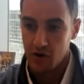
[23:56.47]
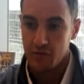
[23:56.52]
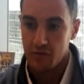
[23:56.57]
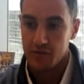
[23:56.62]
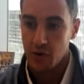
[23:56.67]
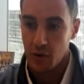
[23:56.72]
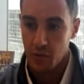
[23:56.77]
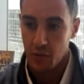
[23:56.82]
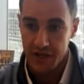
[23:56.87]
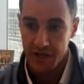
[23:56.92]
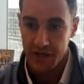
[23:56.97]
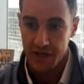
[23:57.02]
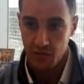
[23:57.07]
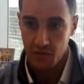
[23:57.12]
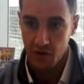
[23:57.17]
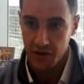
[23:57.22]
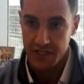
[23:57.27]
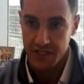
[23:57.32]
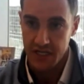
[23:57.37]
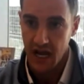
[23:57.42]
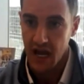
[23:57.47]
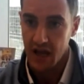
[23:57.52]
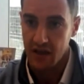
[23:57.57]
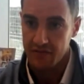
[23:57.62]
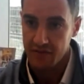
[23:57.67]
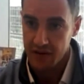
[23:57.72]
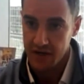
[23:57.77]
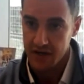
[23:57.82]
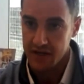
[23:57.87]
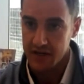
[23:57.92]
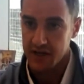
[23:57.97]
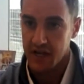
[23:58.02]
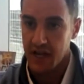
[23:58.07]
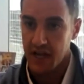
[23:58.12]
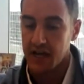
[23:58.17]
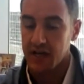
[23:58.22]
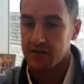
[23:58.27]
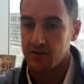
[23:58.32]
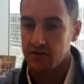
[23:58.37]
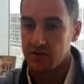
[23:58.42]
groups where we can really dive in and
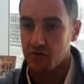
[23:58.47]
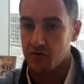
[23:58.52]
get